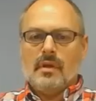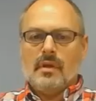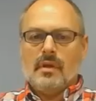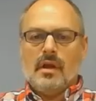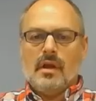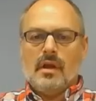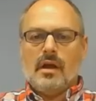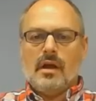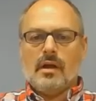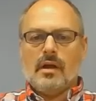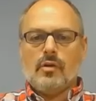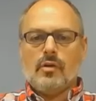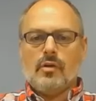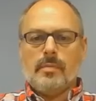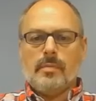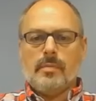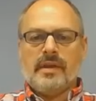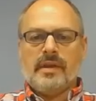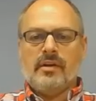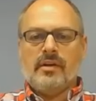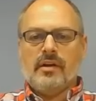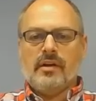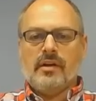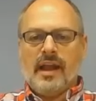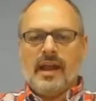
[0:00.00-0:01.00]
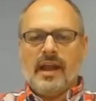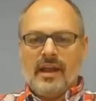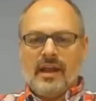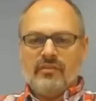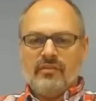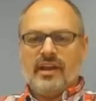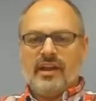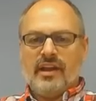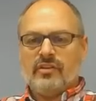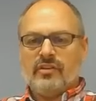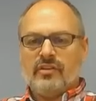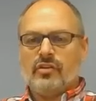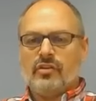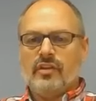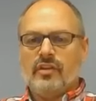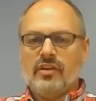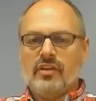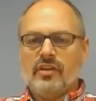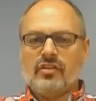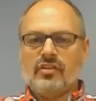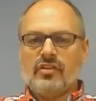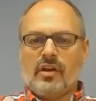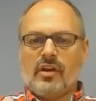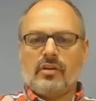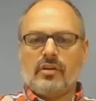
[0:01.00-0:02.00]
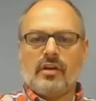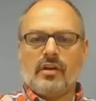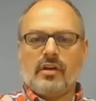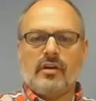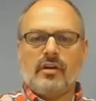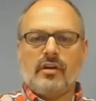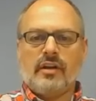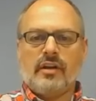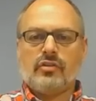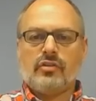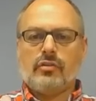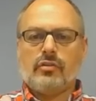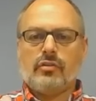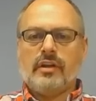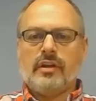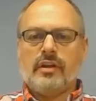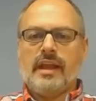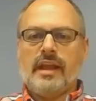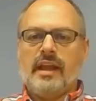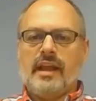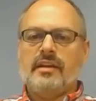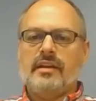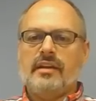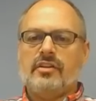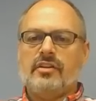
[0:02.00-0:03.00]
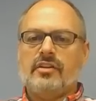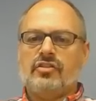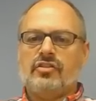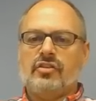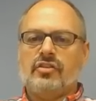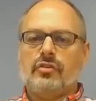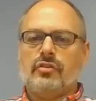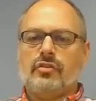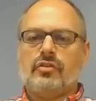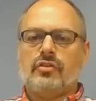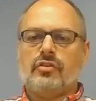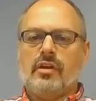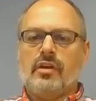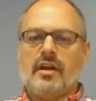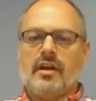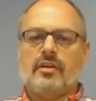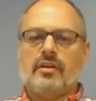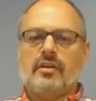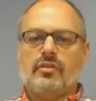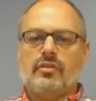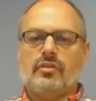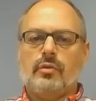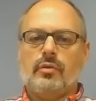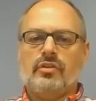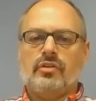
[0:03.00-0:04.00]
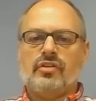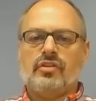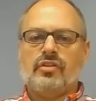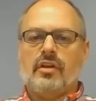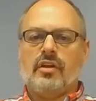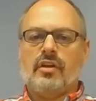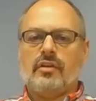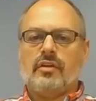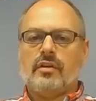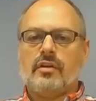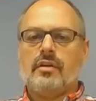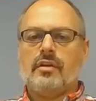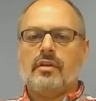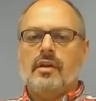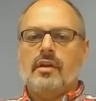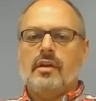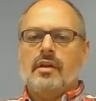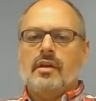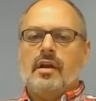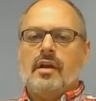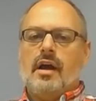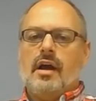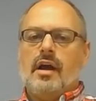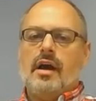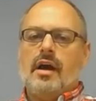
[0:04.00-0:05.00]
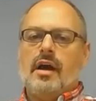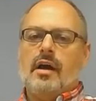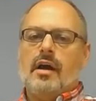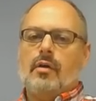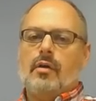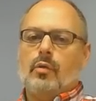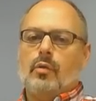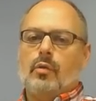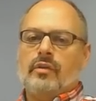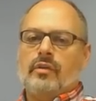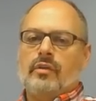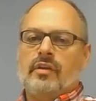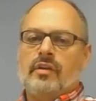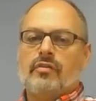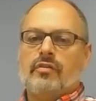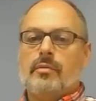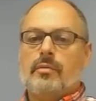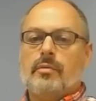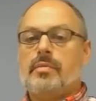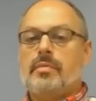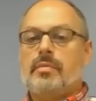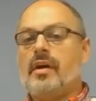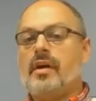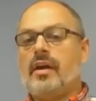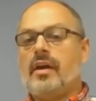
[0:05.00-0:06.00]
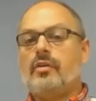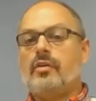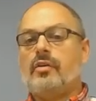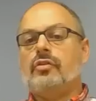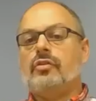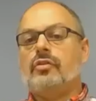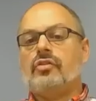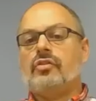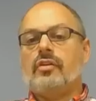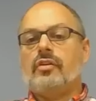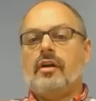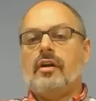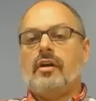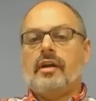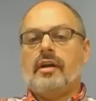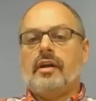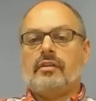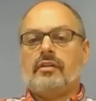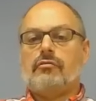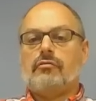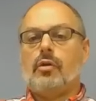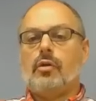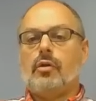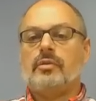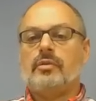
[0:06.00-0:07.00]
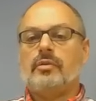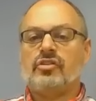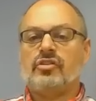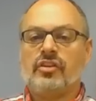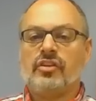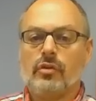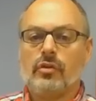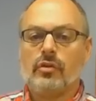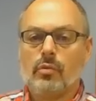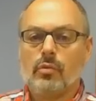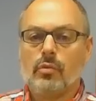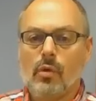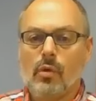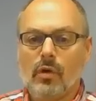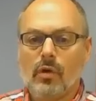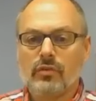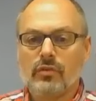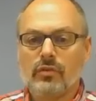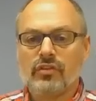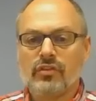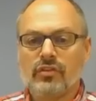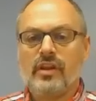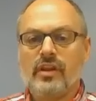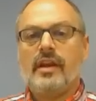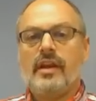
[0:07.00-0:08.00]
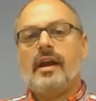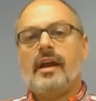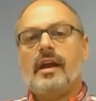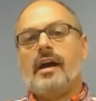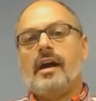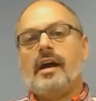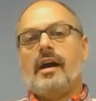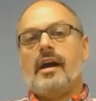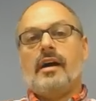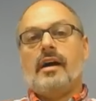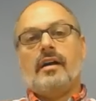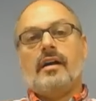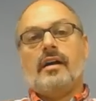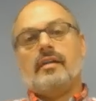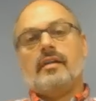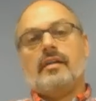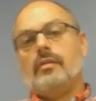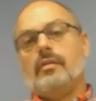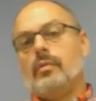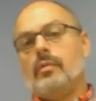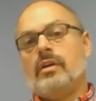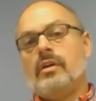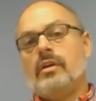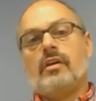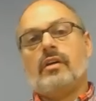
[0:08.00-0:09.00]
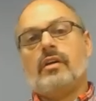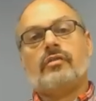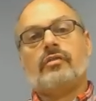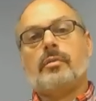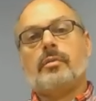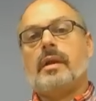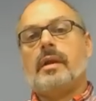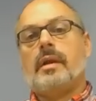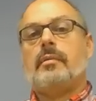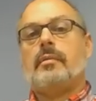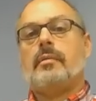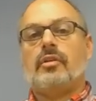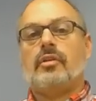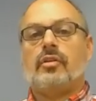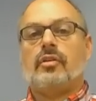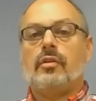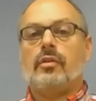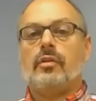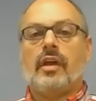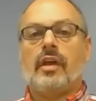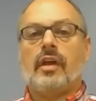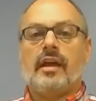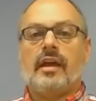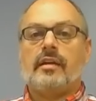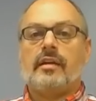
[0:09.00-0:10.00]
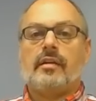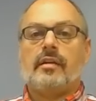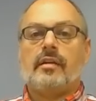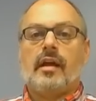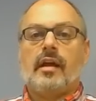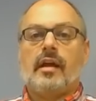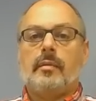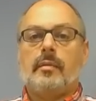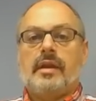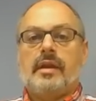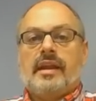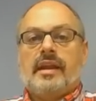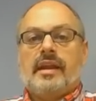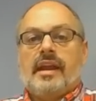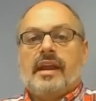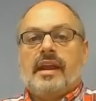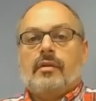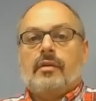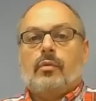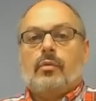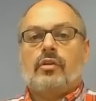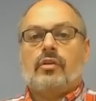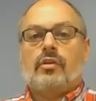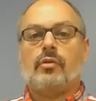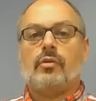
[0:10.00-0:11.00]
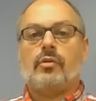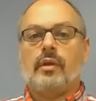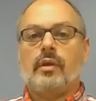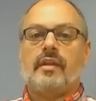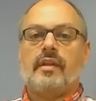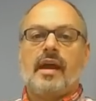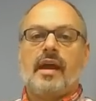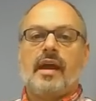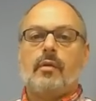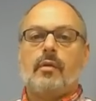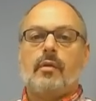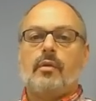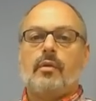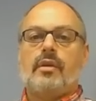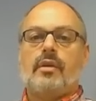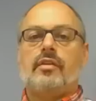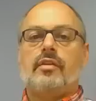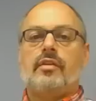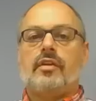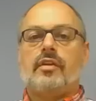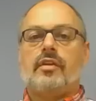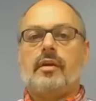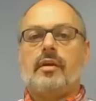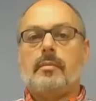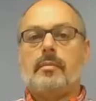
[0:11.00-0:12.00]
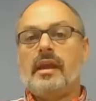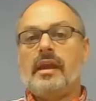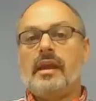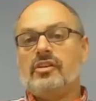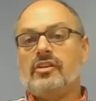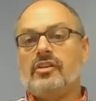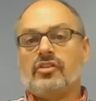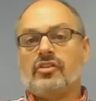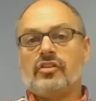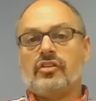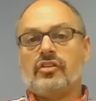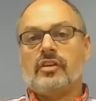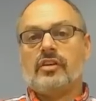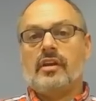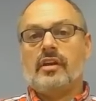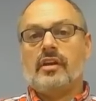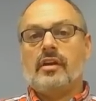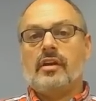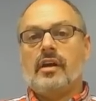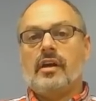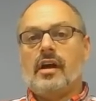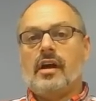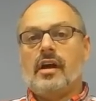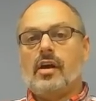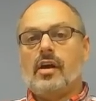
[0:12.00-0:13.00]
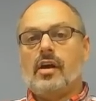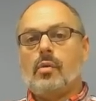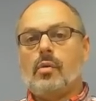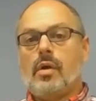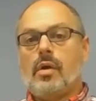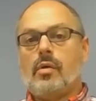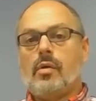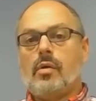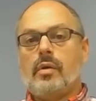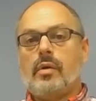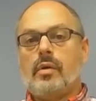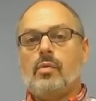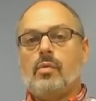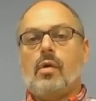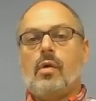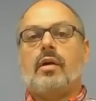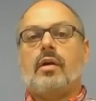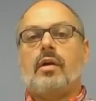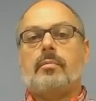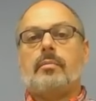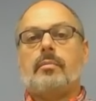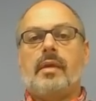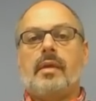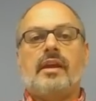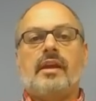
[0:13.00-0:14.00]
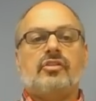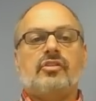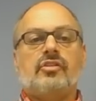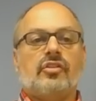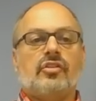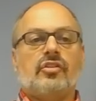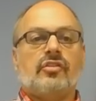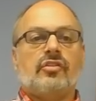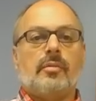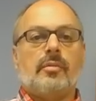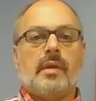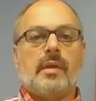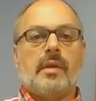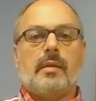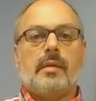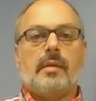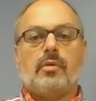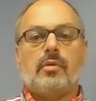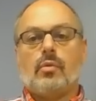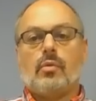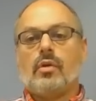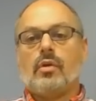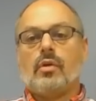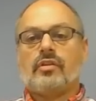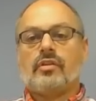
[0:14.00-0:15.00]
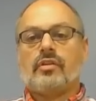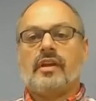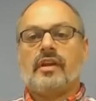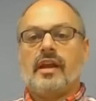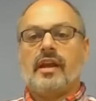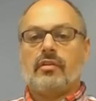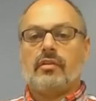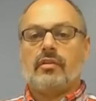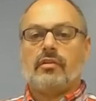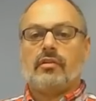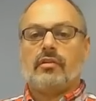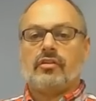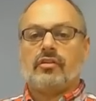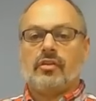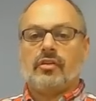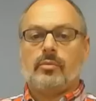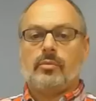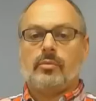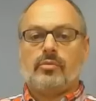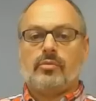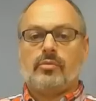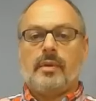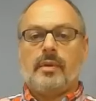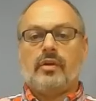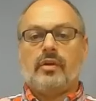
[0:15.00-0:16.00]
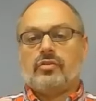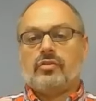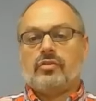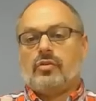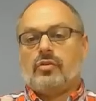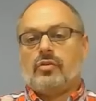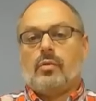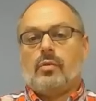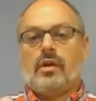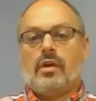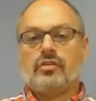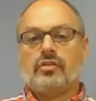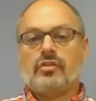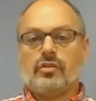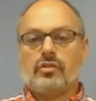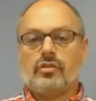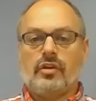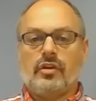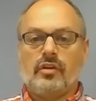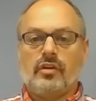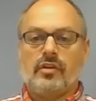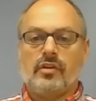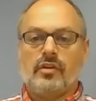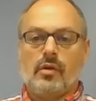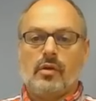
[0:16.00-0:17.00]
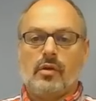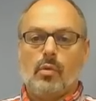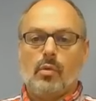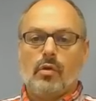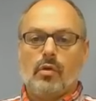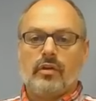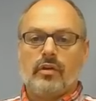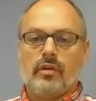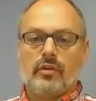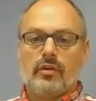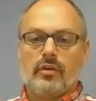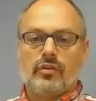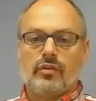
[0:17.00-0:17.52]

Cooper Kill, I have answered this. I'll answer it again. Can shields lock onto each other with different players, like the Roman shield walls? We'd love to be able to do that. I mean, again, we're doing that with mages, where we want mages to be able to work together on some spells, so why shouldn't warriors?